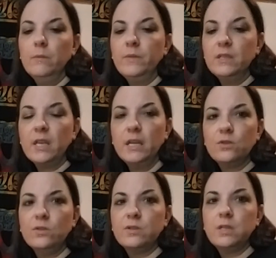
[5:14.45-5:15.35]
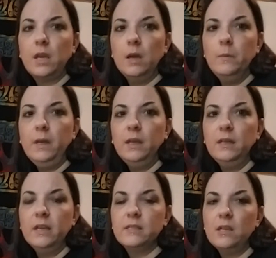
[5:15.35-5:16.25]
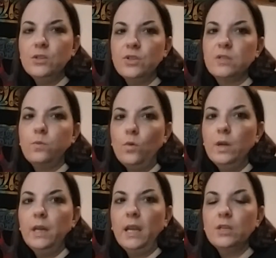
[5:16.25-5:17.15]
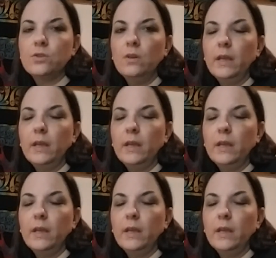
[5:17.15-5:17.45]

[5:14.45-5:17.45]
these angels to come in, it's not just one angel.